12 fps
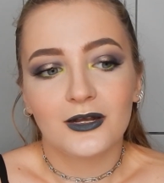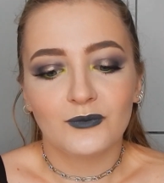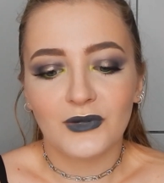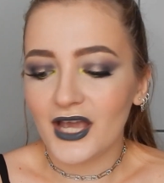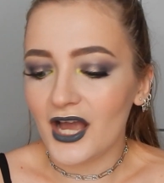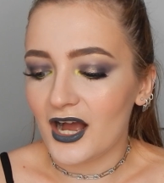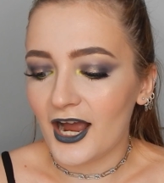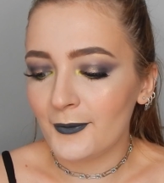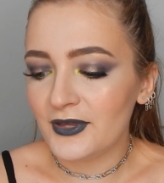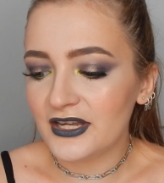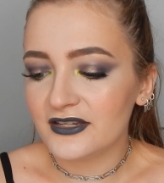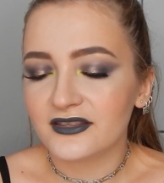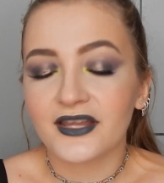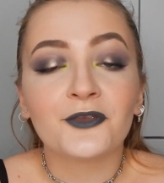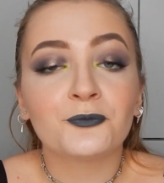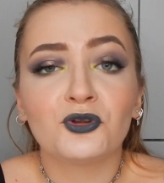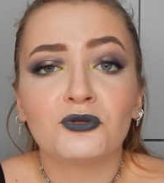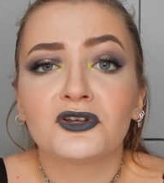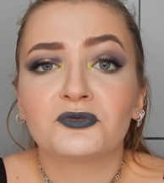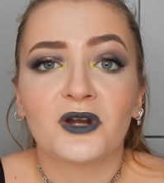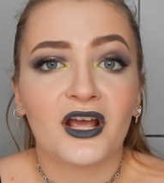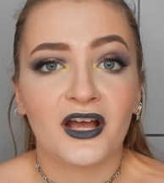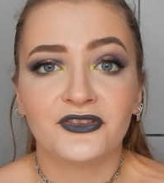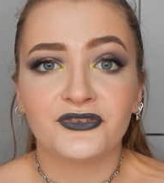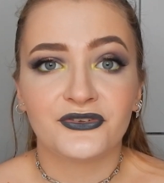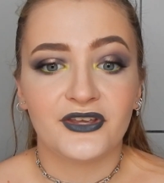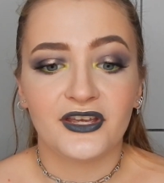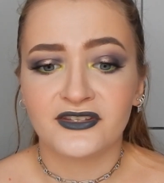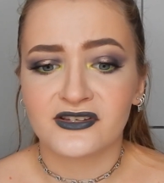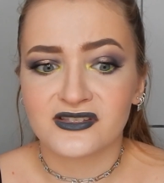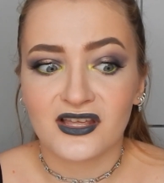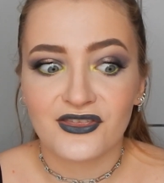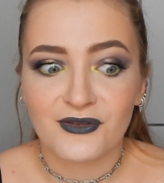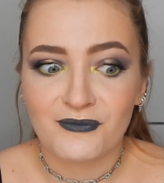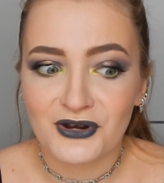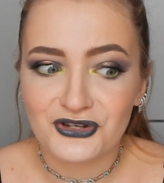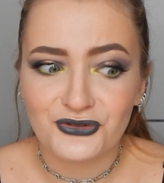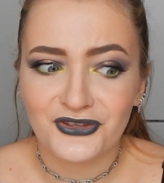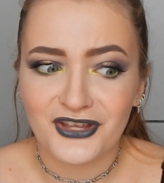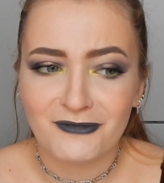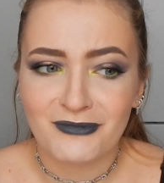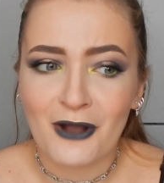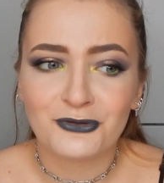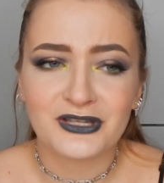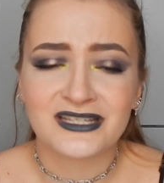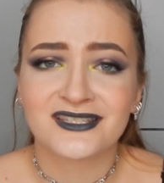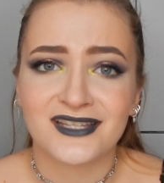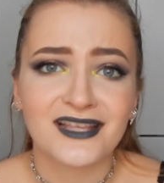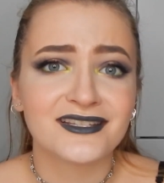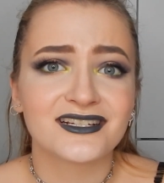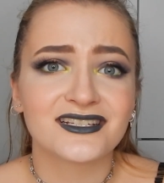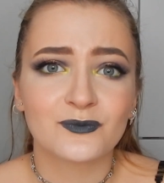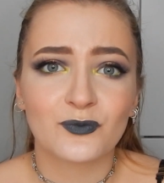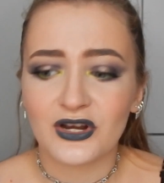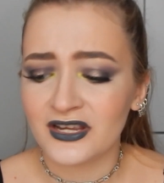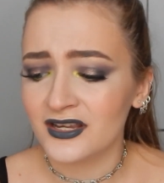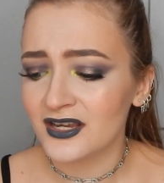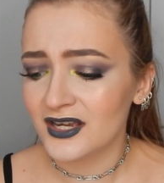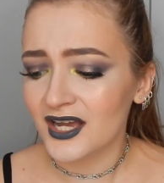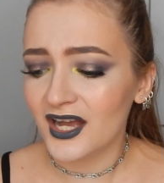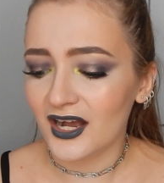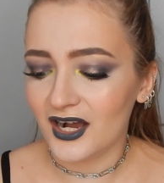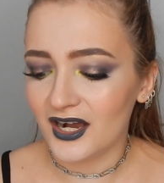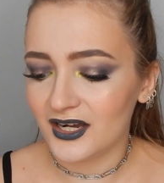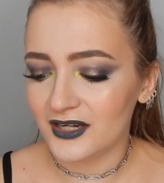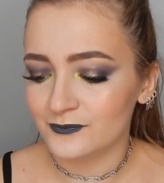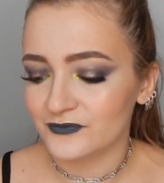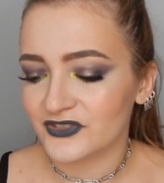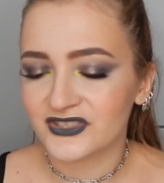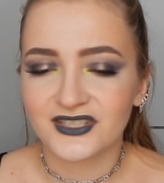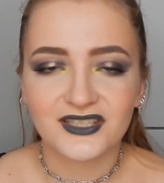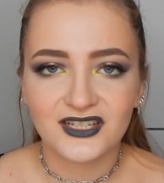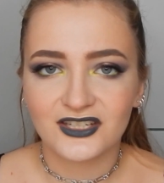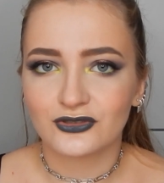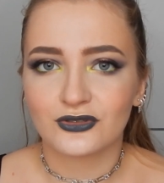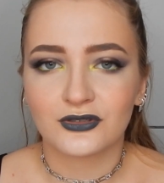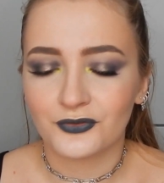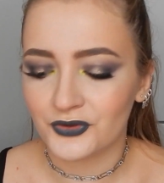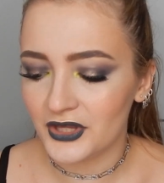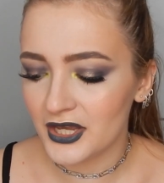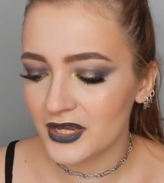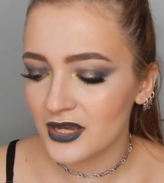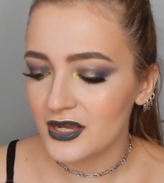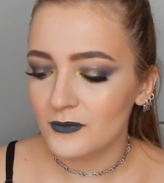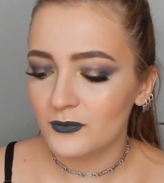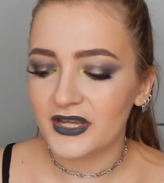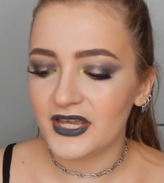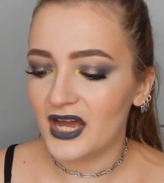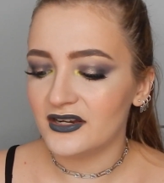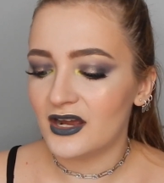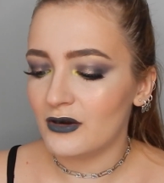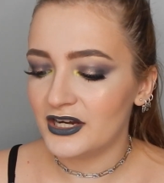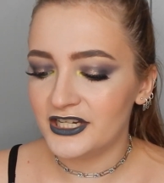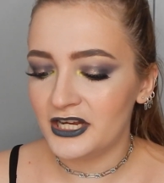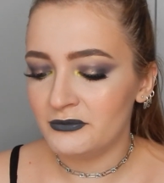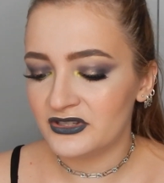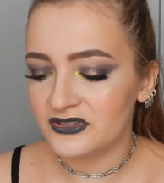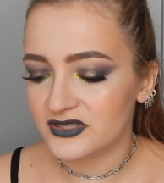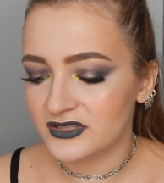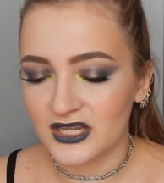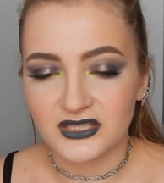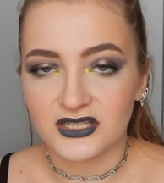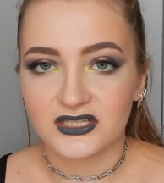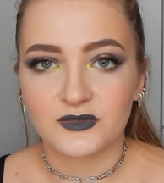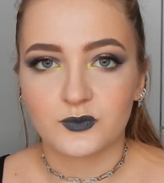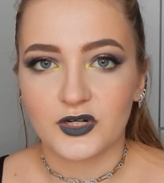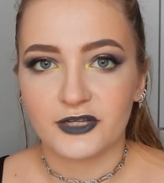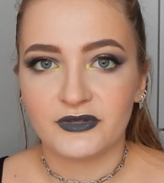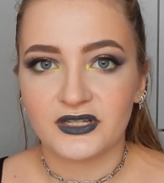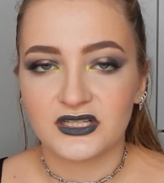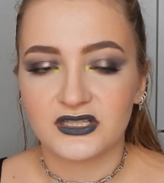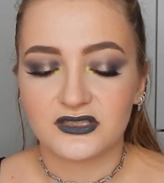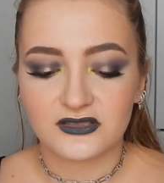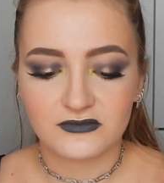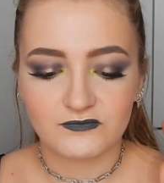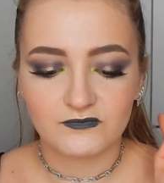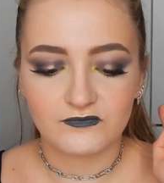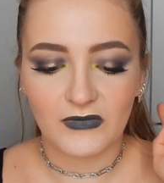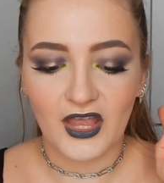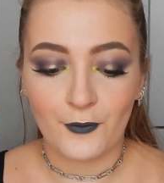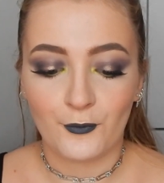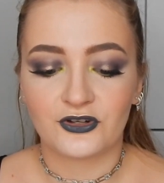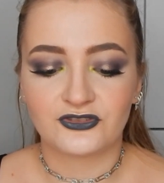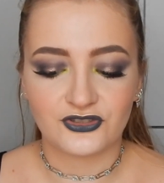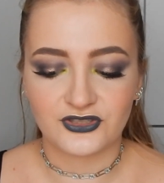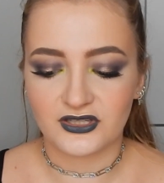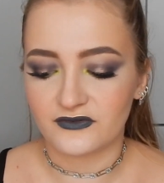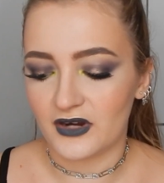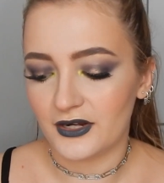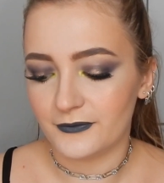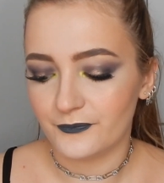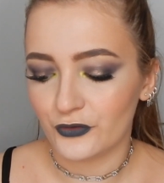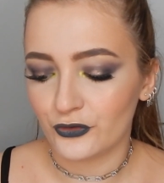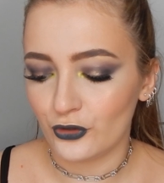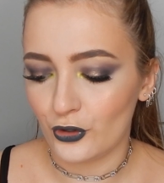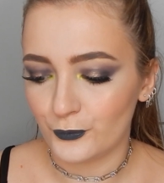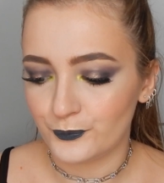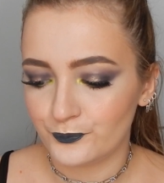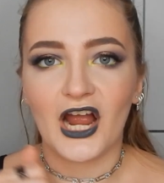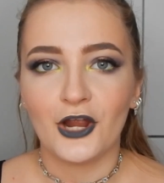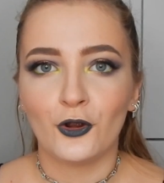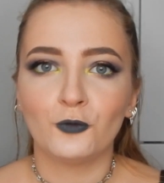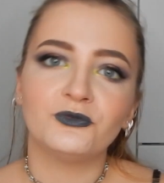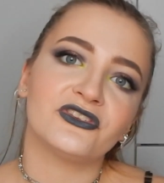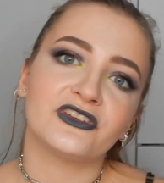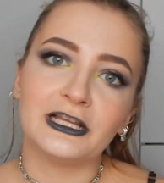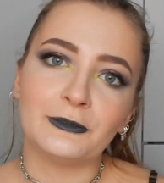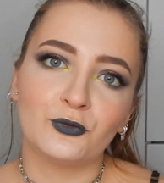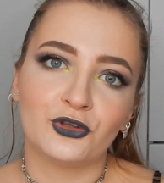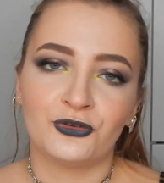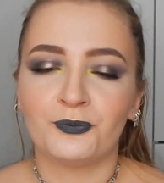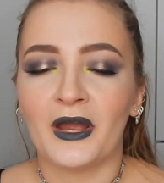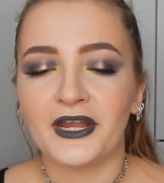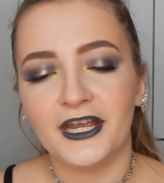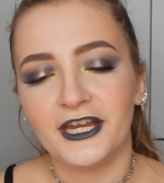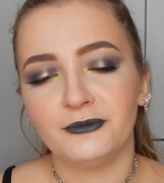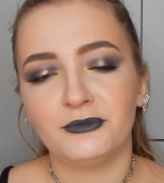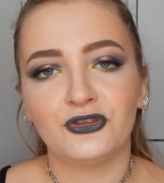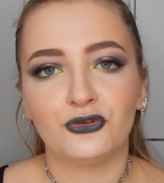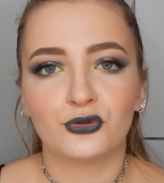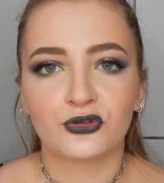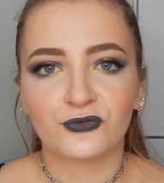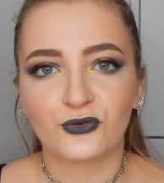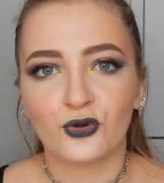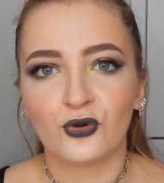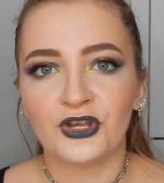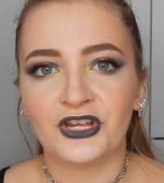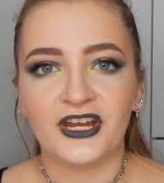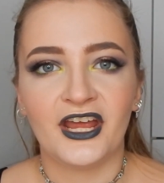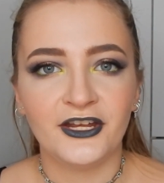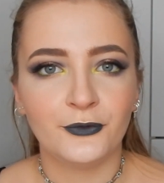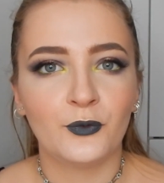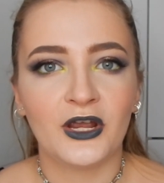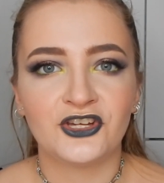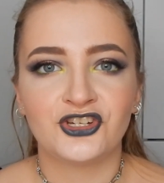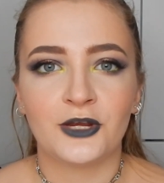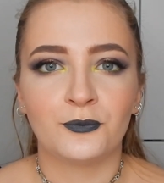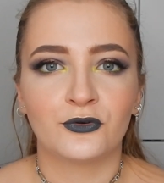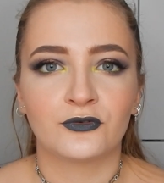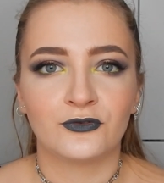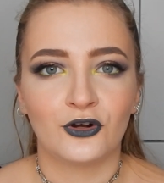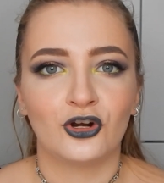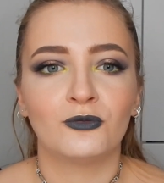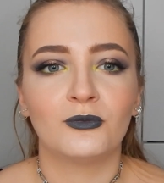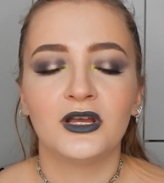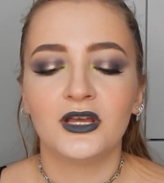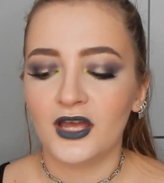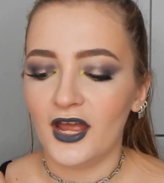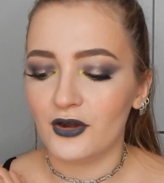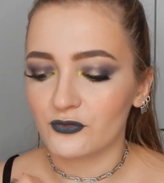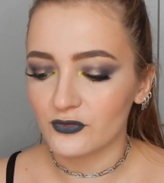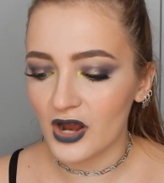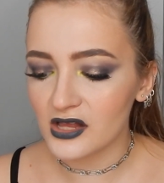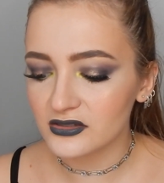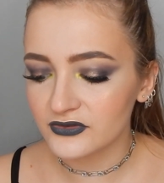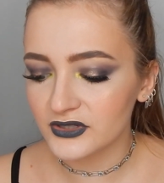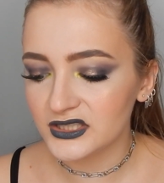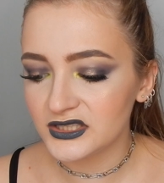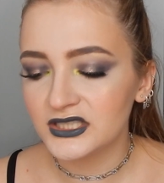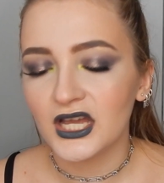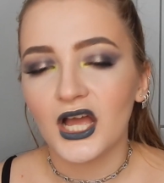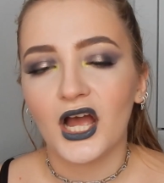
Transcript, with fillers: But yeah, I mean, that's pretty much what I had to say. There's nothing much to say about a setting spray, um, skincare sort of thing. But yeah, now I name it setting spray because it works just as fine. So, I hope this clip was by any means useful in any way, shape or form and relevant.